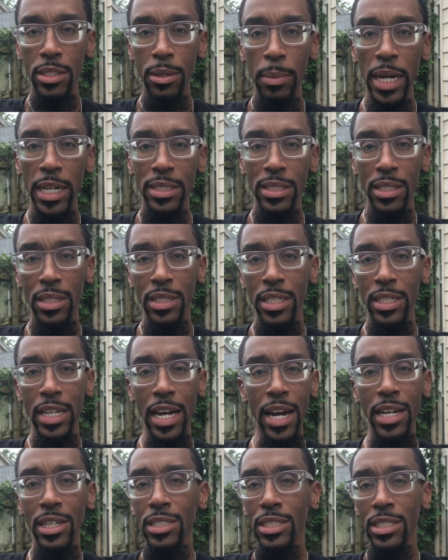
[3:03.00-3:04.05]
domestically.
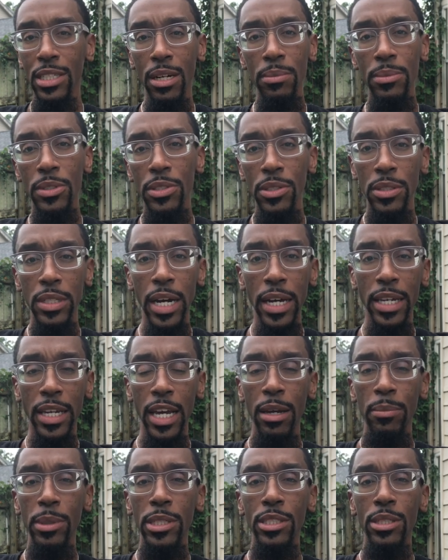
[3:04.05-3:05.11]
That is something new that
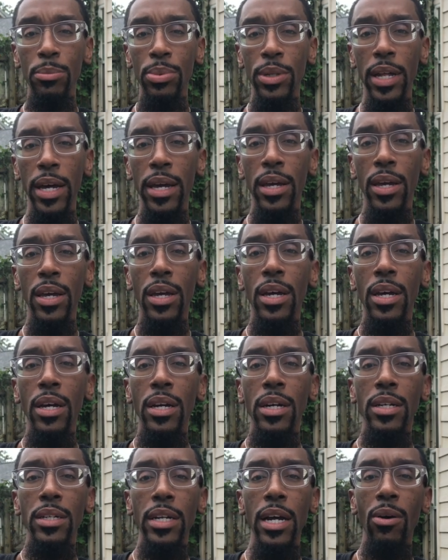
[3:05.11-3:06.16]
came into play.
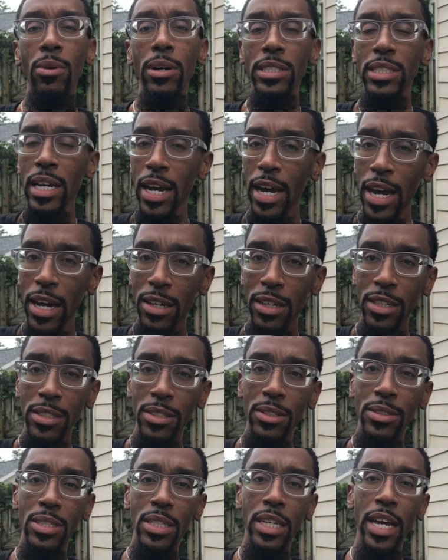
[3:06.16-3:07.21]
Now once I had all
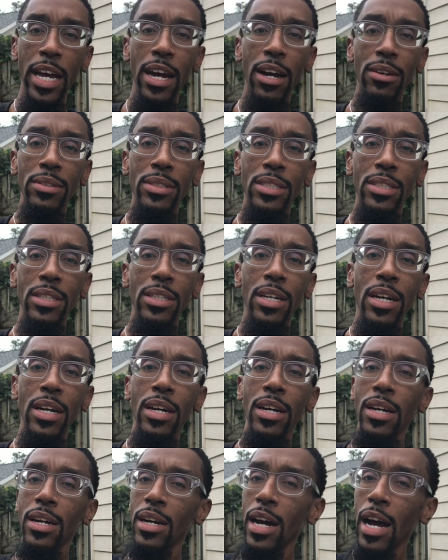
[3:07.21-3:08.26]
those accounts,
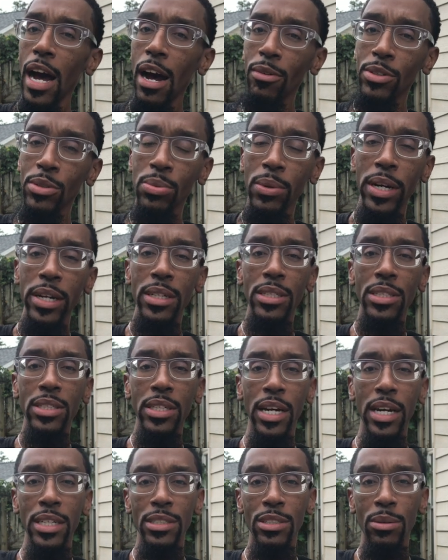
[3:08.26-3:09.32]
I was ready to
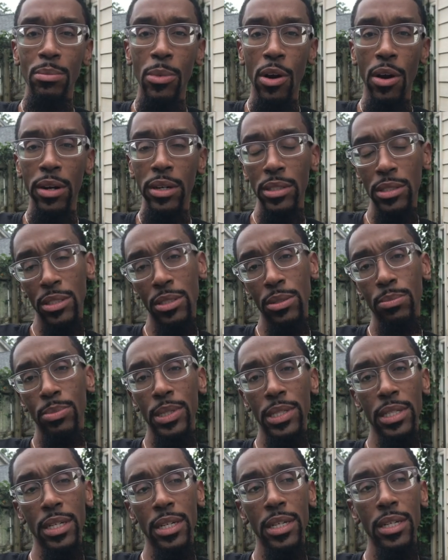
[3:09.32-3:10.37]
sign some artists.
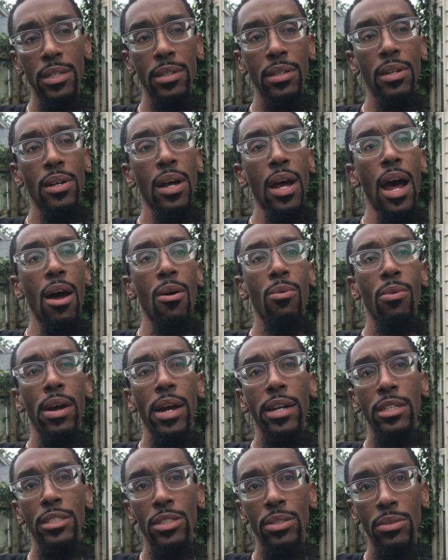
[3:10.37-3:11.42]
But then I
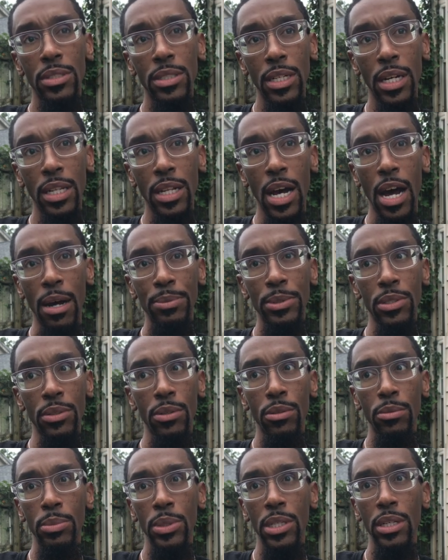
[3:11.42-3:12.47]
ran into another
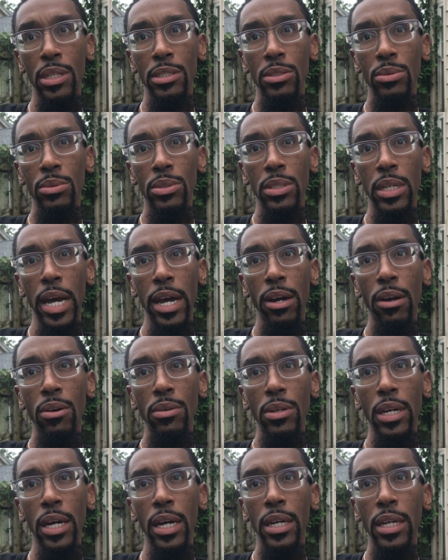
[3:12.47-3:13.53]
obstacle because it was like,
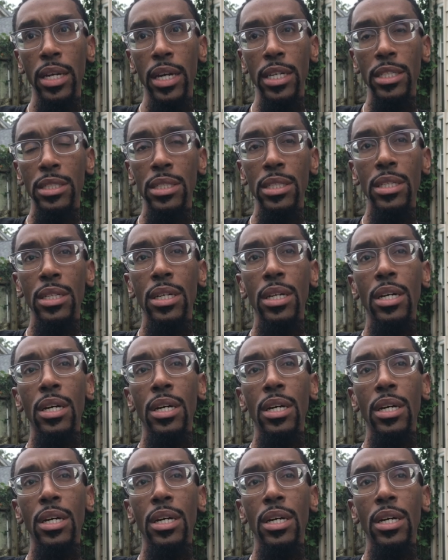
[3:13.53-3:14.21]
okay, Casey,